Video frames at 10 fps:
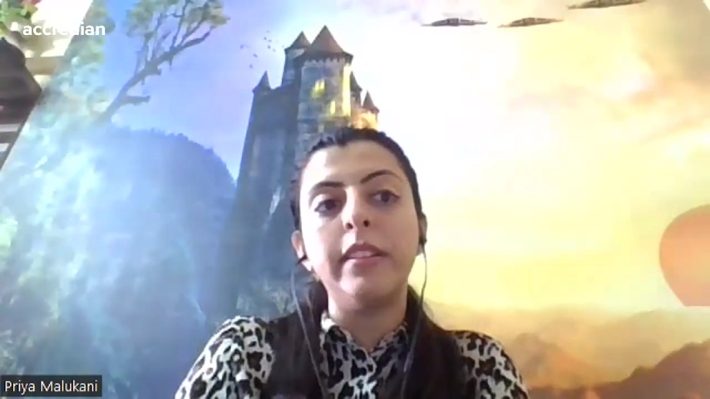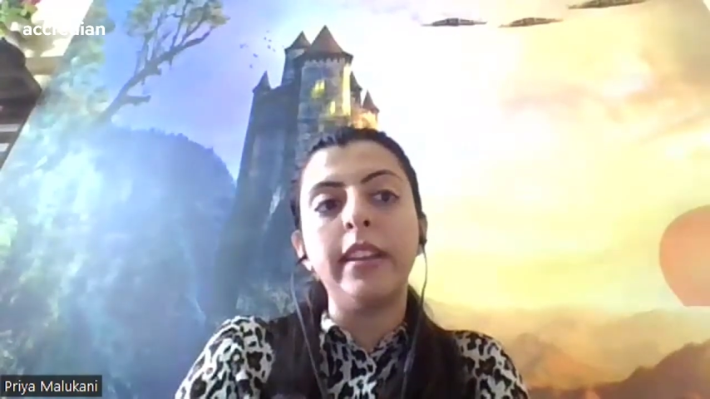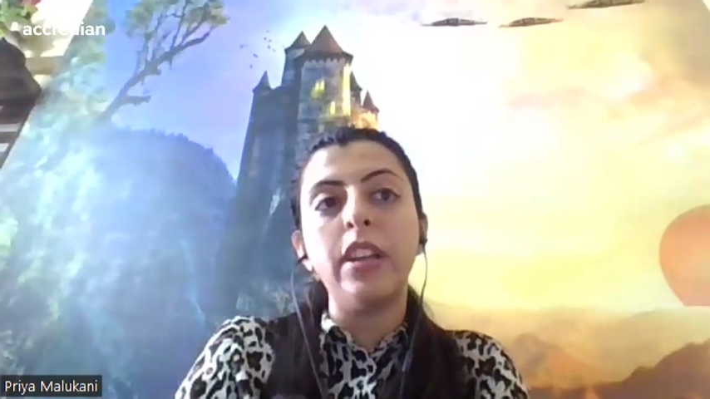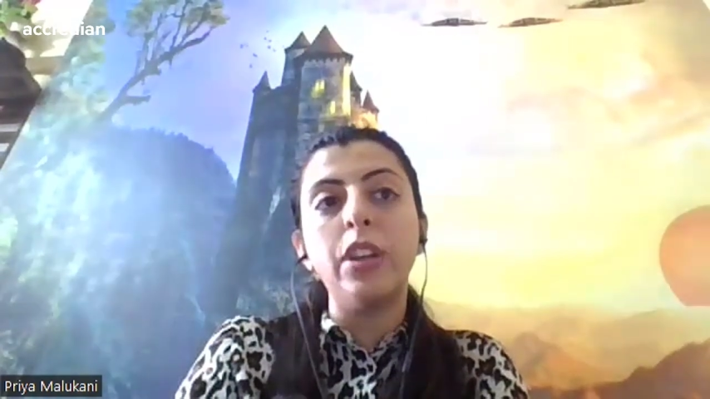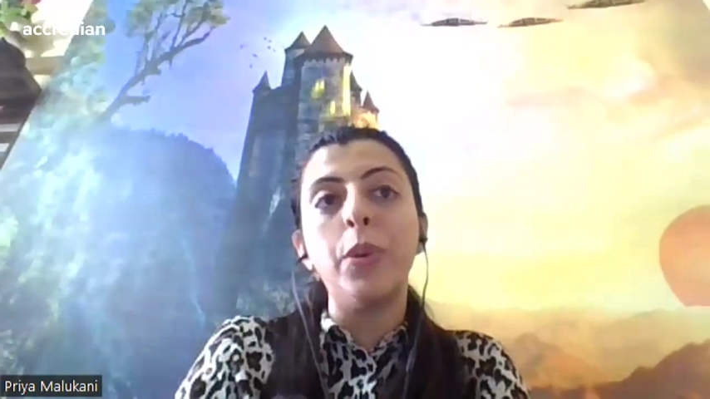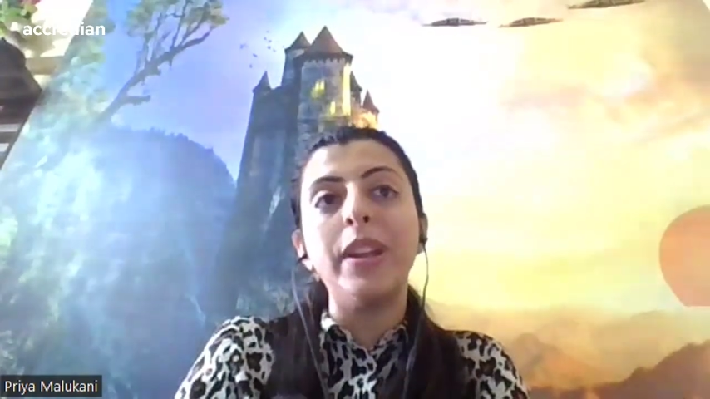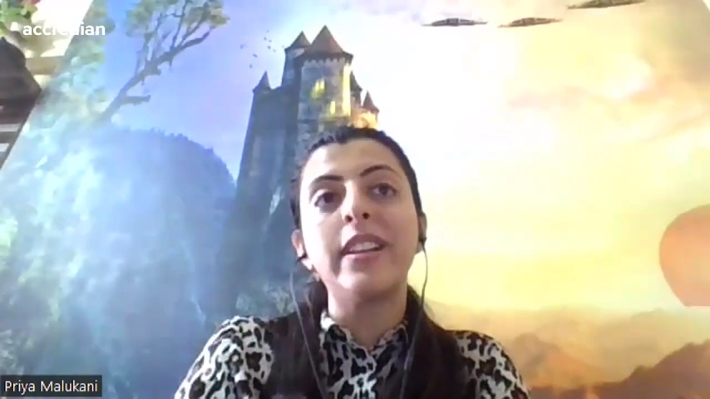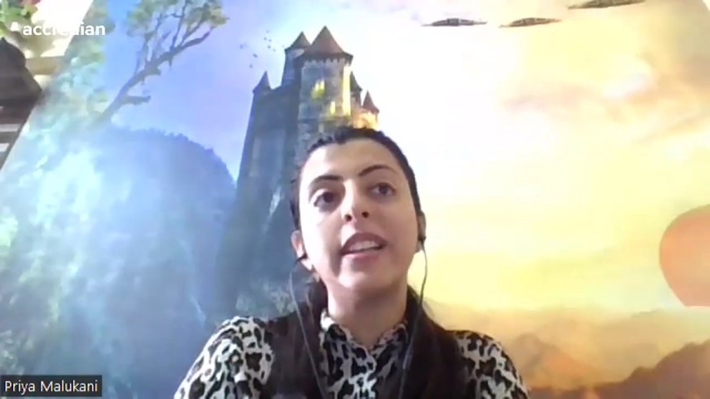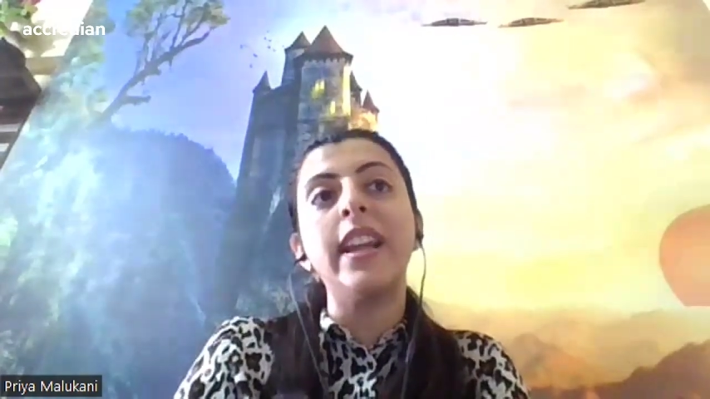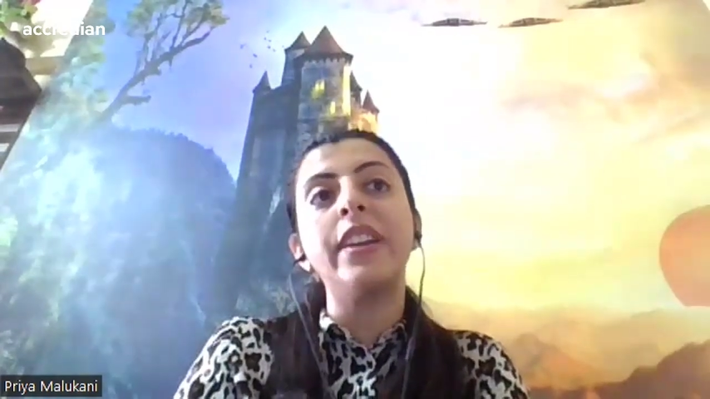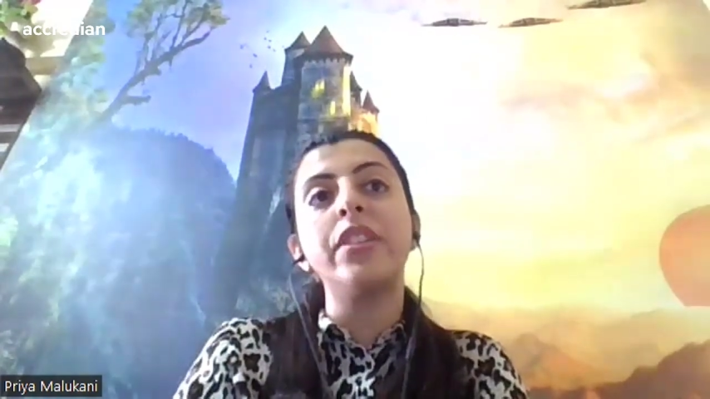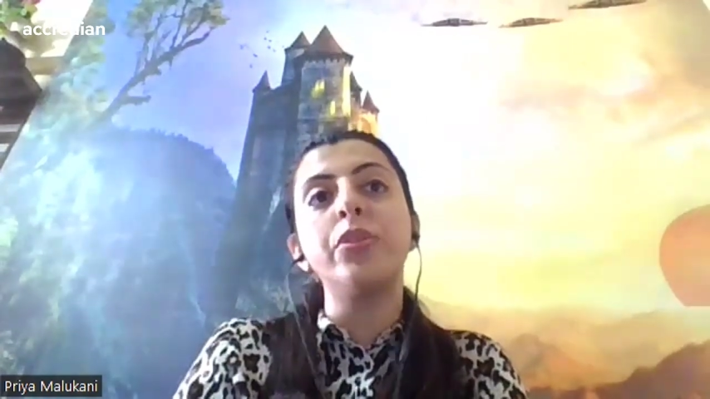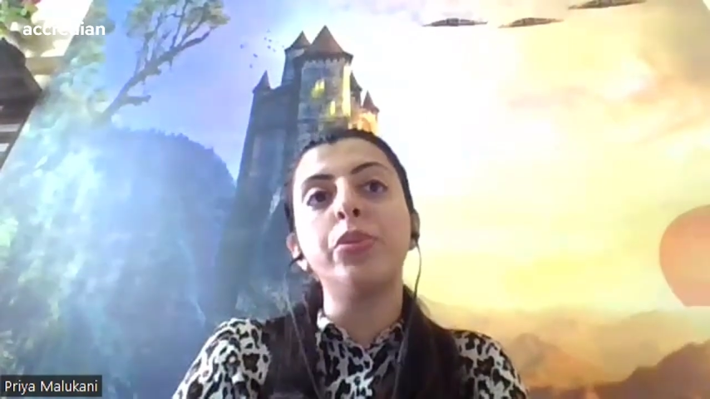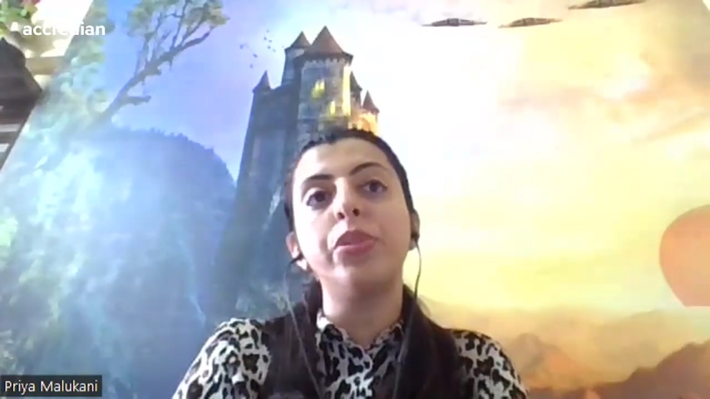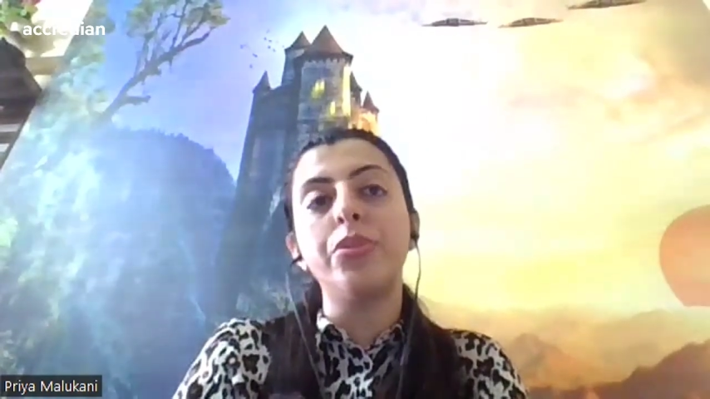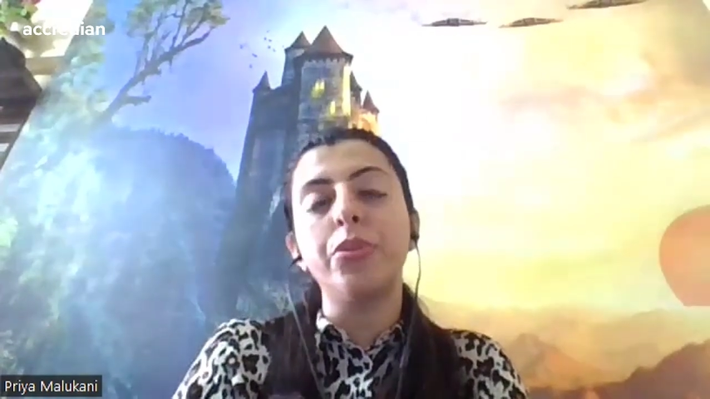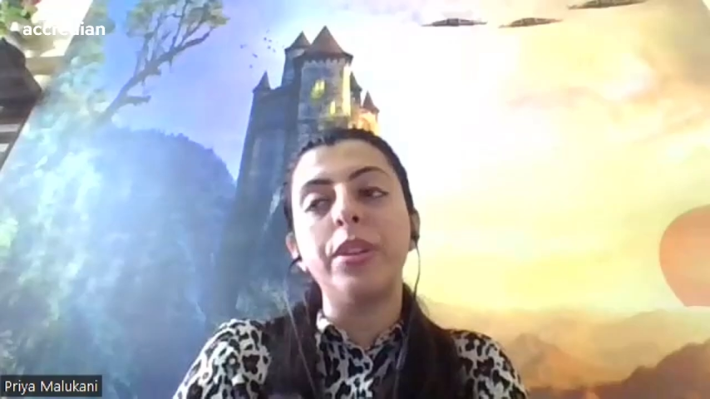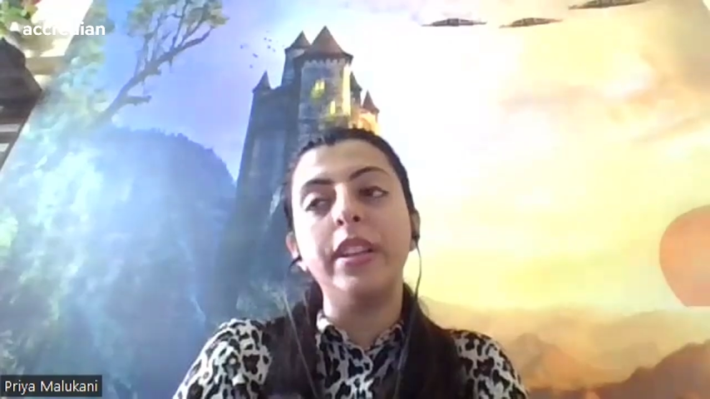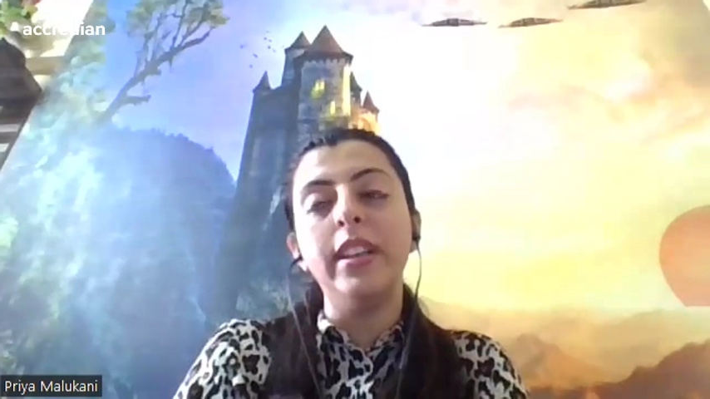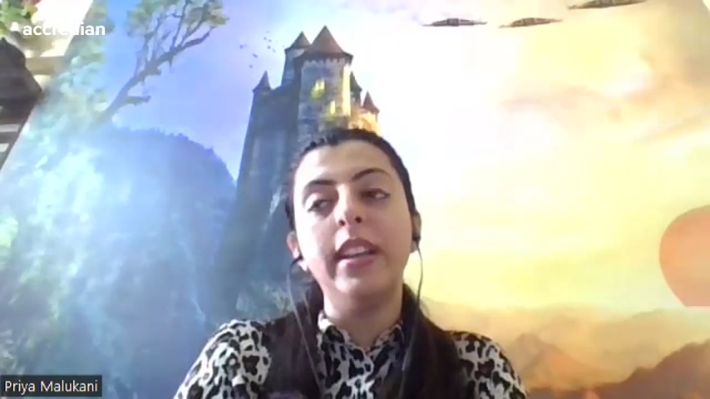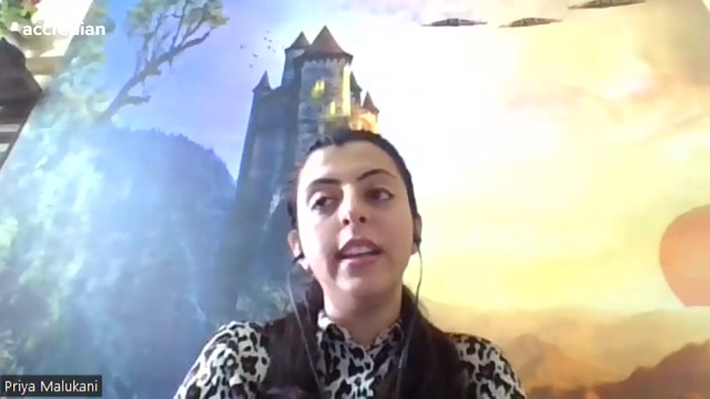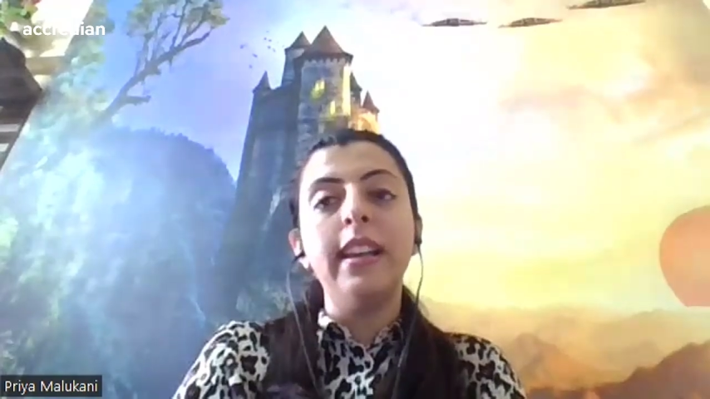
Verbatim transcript: basically go and create a user story